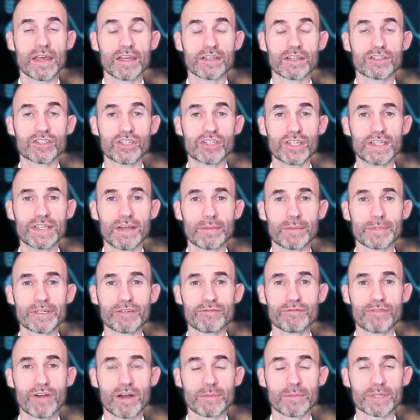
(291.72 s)
GW
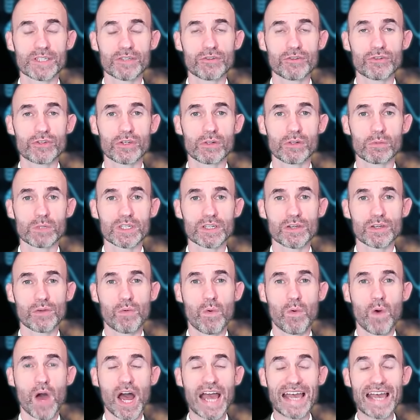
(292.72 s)
Pharmaceutical was
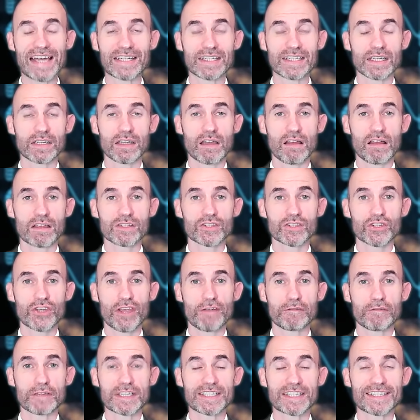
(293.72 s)
acquired last year
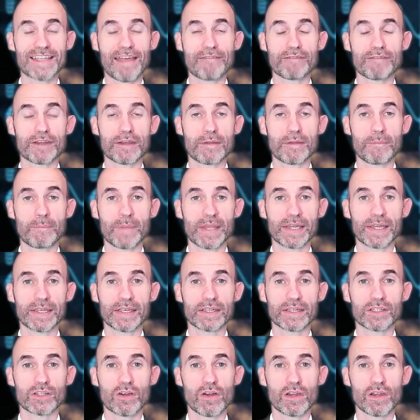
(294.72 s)
for $7
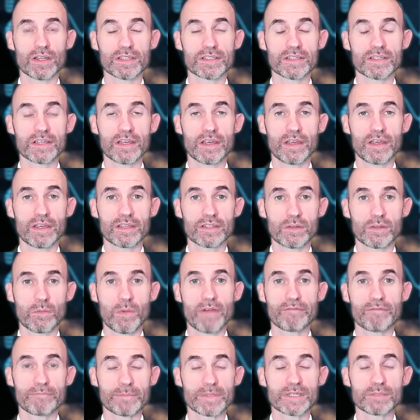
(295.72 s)
billion. So it
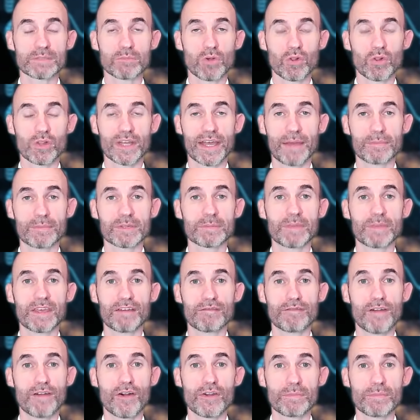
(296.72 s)
went from a small cap to being a
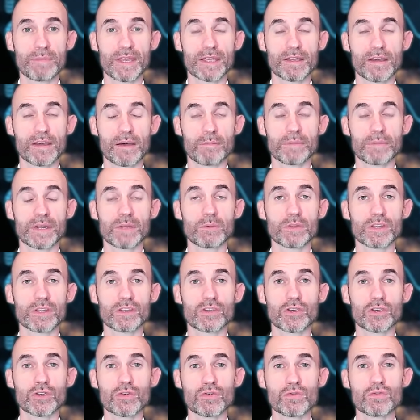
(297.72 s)
very big company with
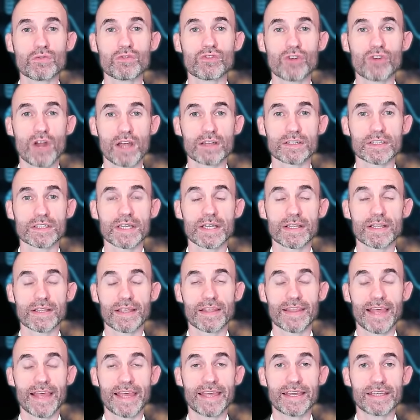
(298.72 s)
two drugs that
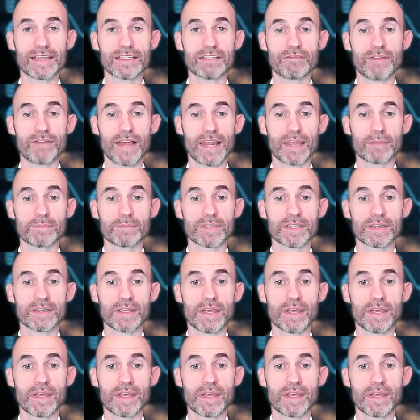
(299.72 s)
they had developed.